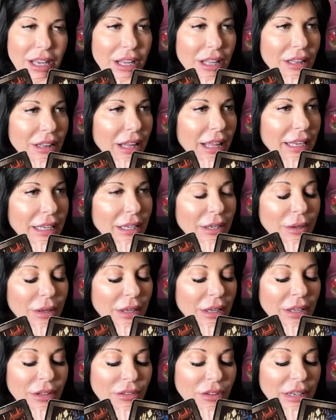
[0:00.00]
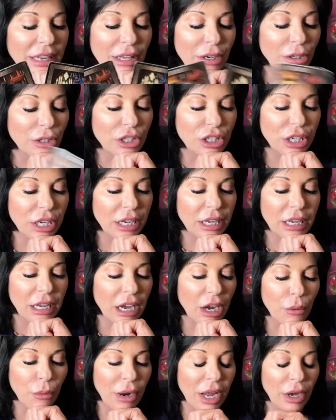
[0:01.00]
Like, it's an energy
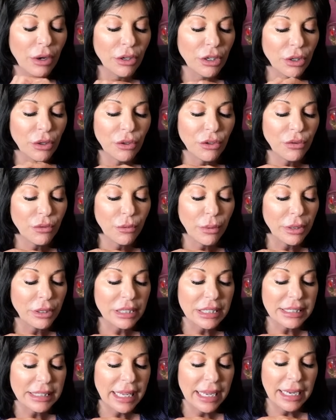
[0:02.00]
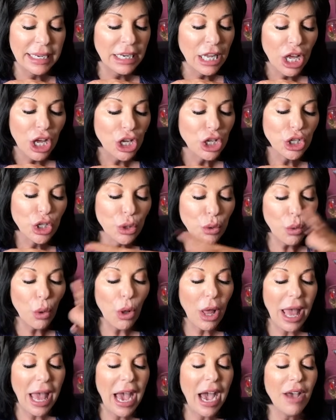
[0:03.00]
around you, Spirit is saying, you
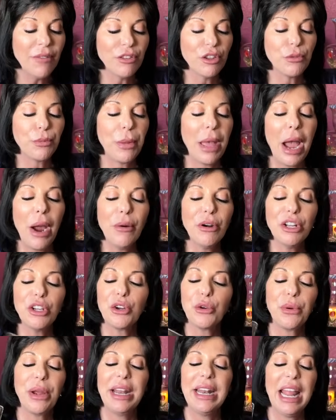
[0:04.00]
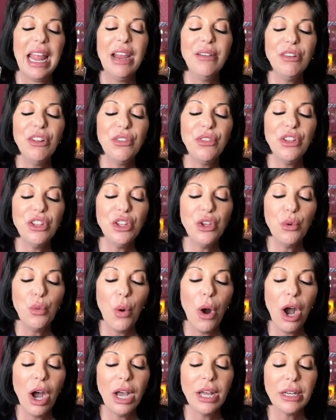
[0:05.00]
will have this power to create everything you
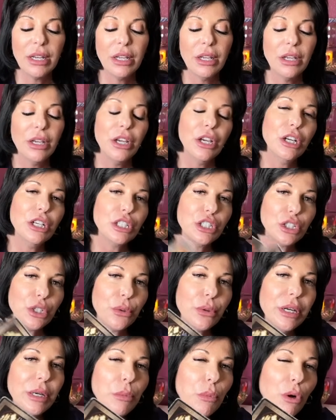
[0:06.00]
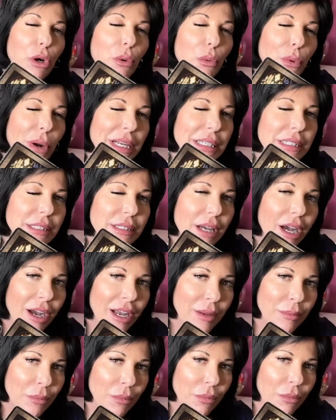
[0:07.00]
want during more rest
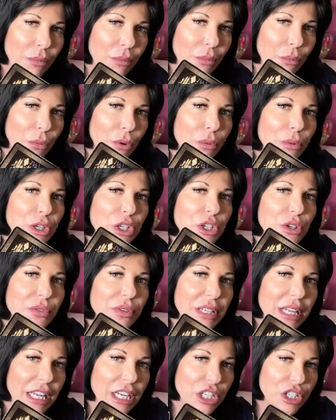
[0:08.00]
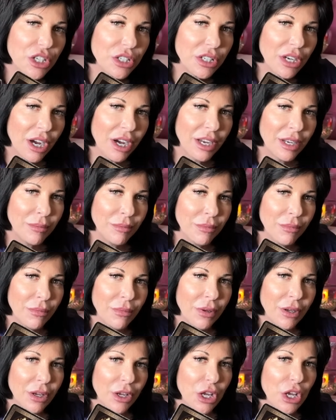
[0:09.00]
time, more rejuvenation time.
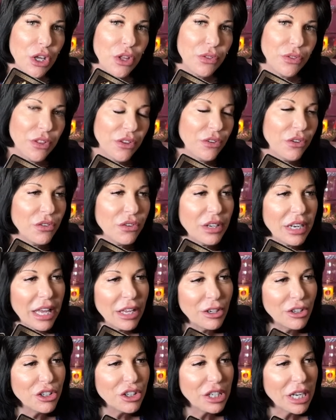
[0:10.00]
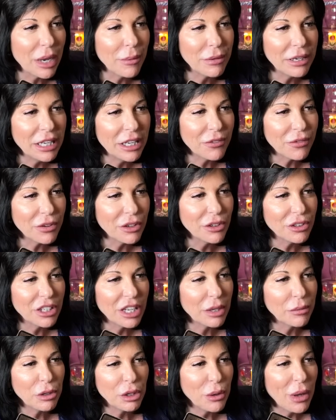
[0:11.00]
This is an energy coming in for you,
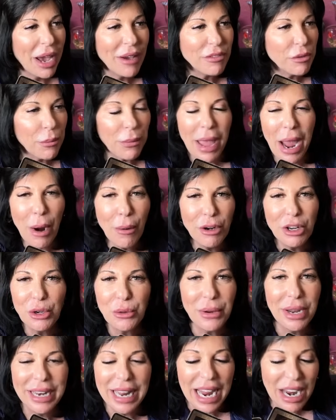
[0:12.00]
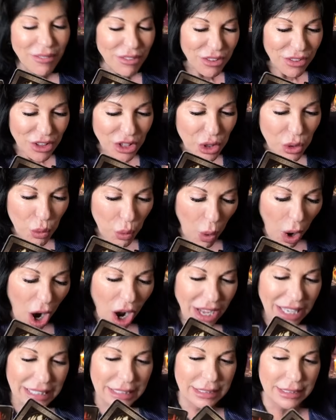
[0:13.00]
telling you you have the power to create everything you
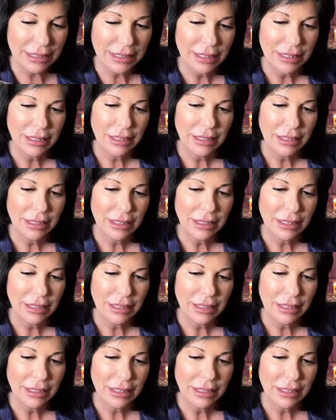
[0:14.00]
want.